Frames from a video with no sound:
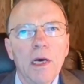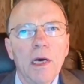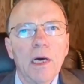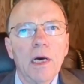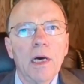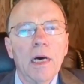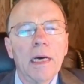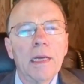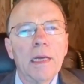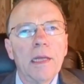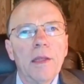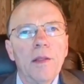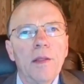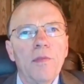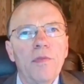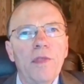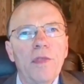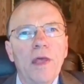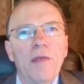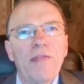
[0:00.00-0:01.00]

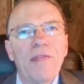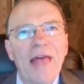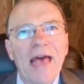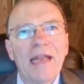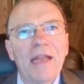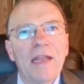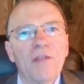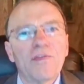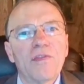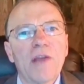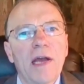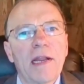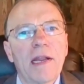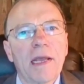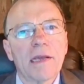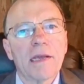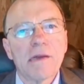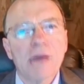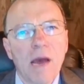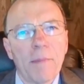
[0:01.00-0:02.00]
That is not
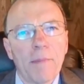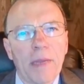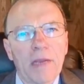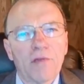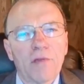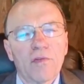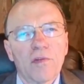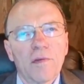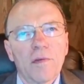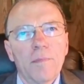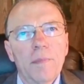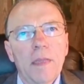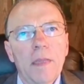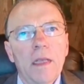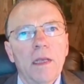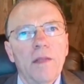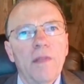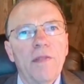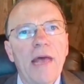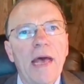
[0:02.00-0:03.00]
economics.
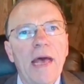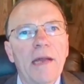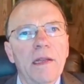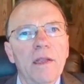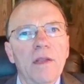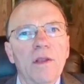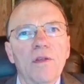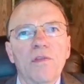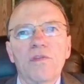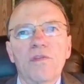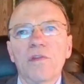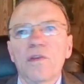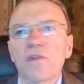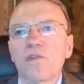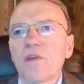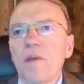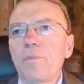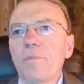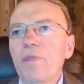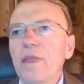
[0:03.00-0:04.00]
That is
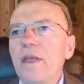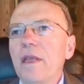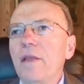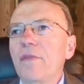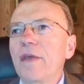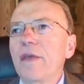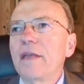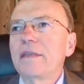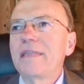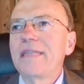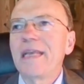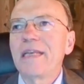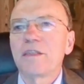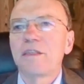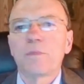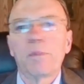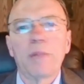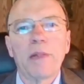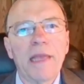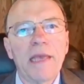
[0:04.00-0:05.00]
something that
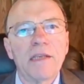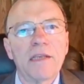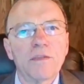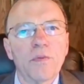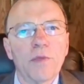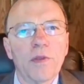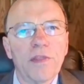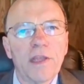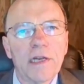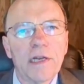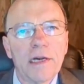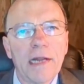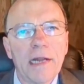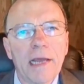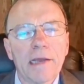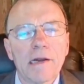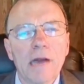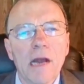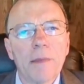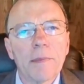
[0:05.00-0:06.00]
takes place within an
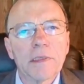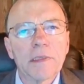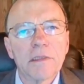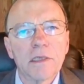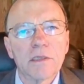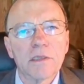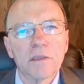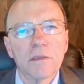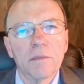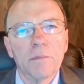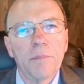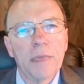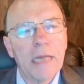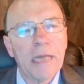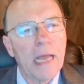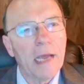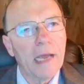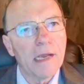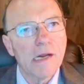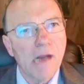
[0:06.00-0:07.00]
economic system.
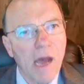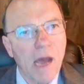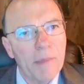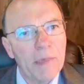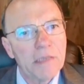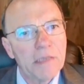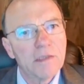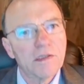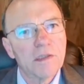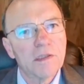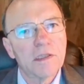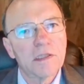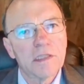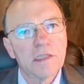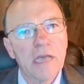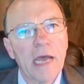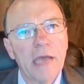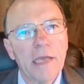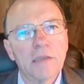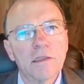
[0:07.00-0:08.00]
But economics is the
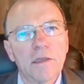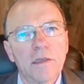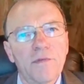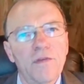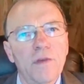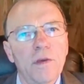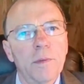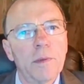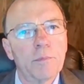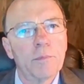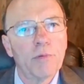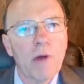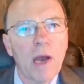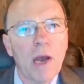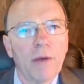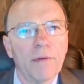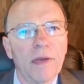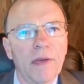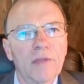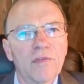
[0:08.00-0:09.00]
science of human
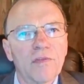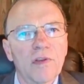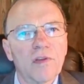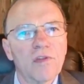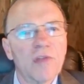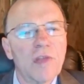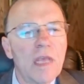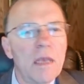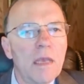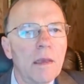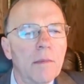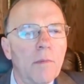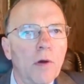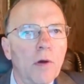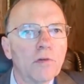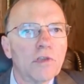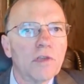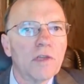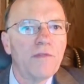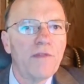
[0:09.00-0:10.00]
progress. It's the
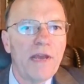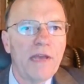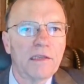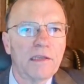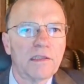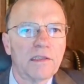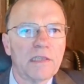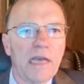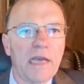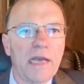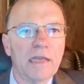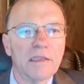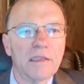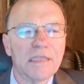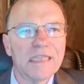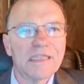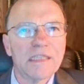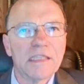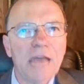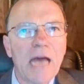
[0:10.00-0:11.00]
most advanced science.
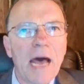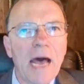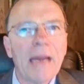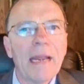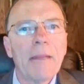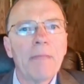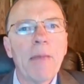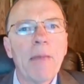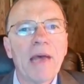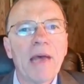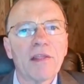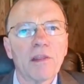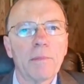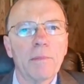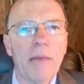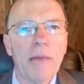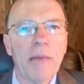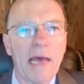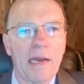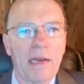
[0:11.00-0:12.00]
It's not
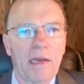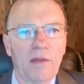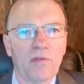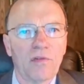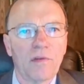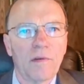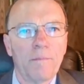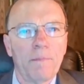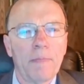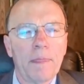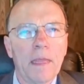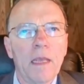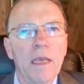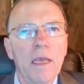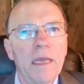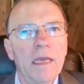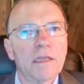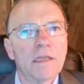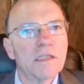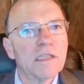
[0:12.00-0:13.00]
mathematics.
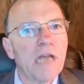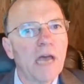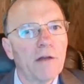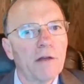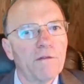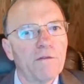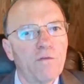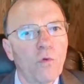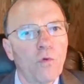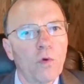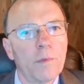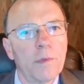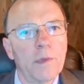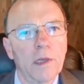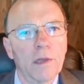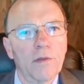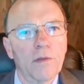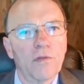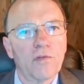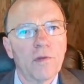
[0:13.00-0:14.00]
It's not
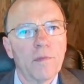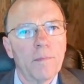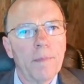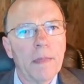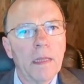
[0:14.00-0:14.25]
formulas.